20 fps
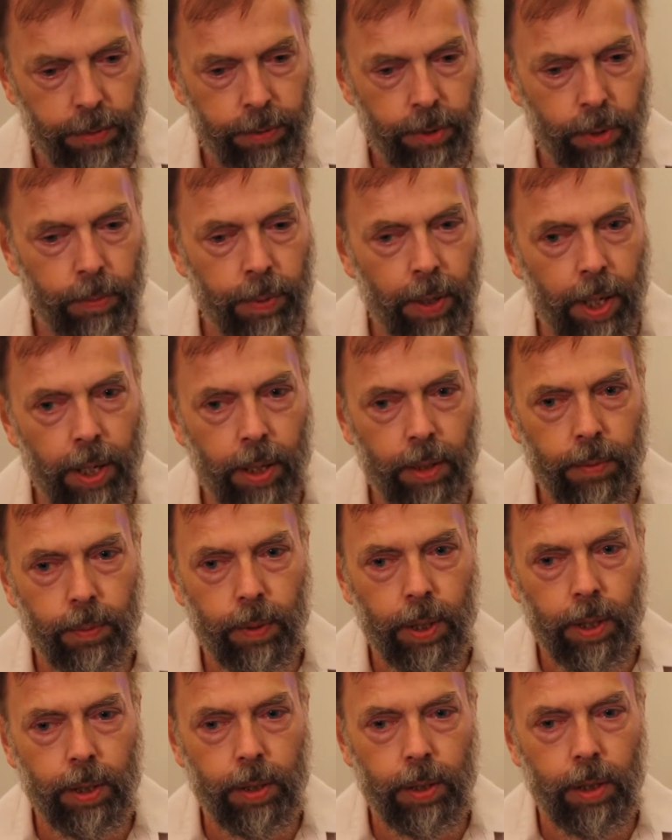if you buy
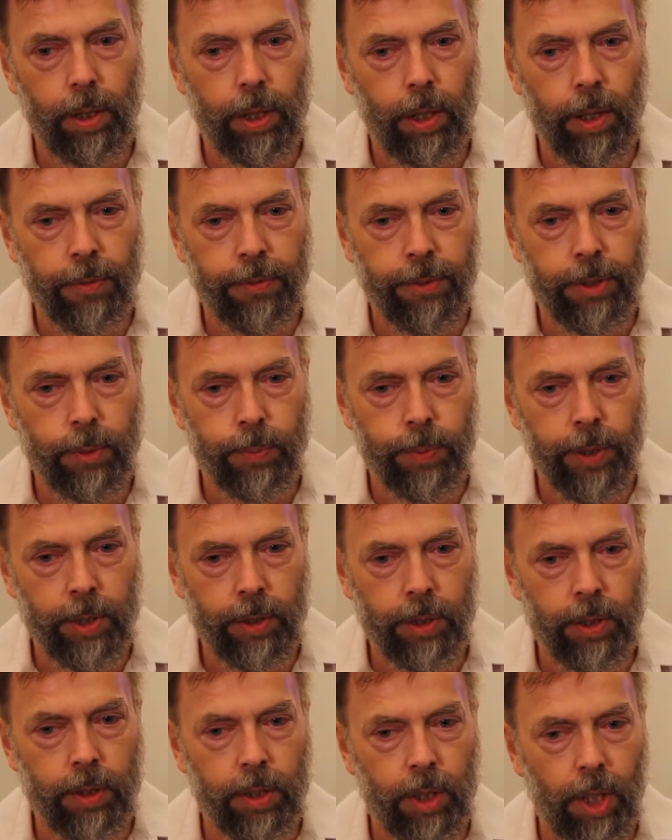one of these
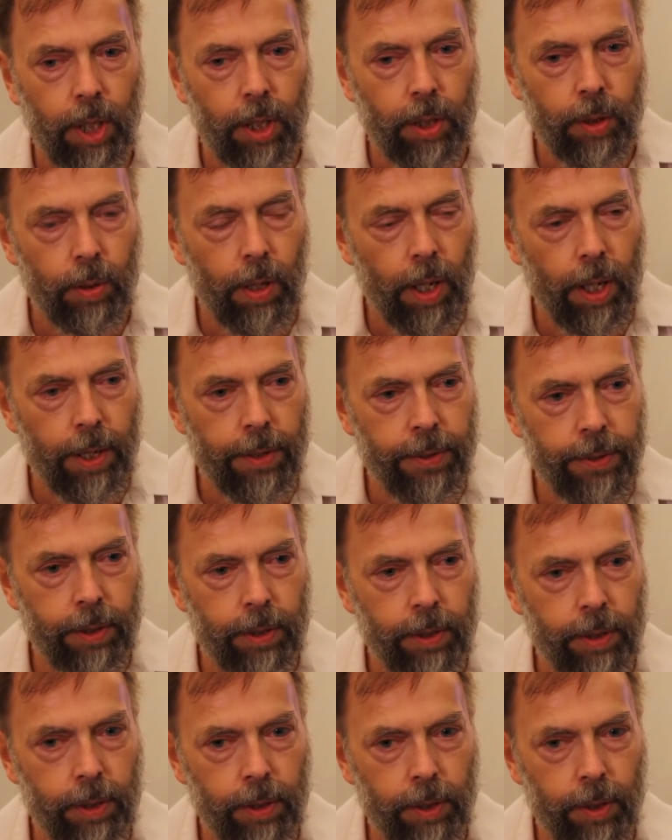pictures, you are
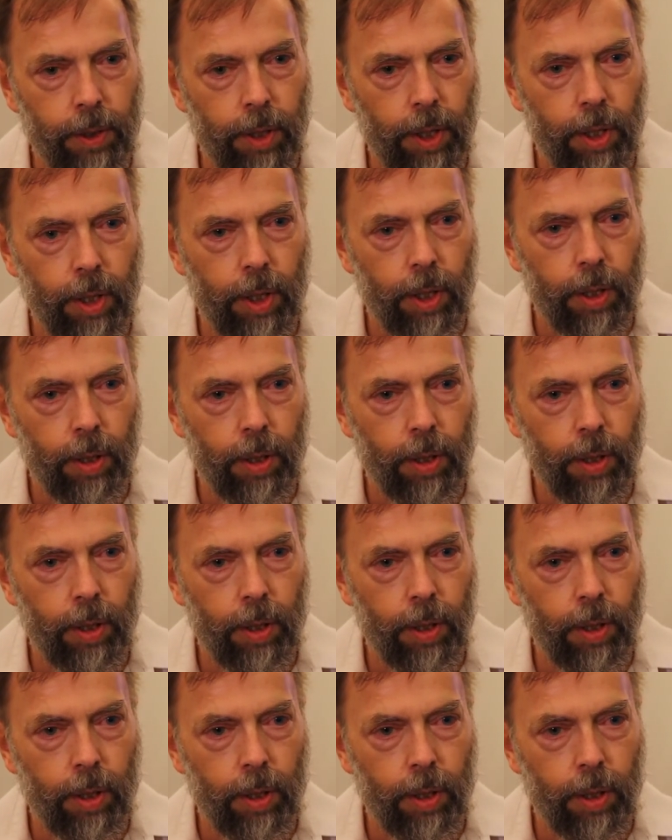the